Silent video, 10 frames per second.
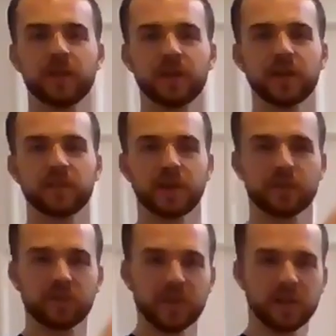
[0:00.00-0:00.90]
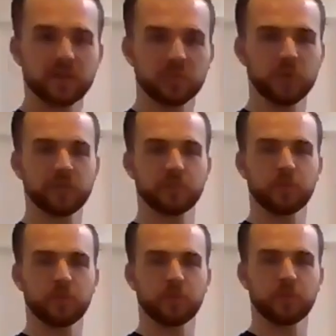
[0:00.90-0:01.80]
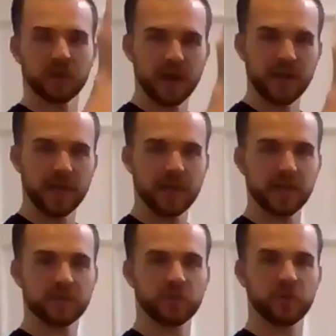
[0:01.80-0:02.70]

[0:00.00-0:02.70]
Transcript: It's like there's a nice little pressure point here. I hit it and turn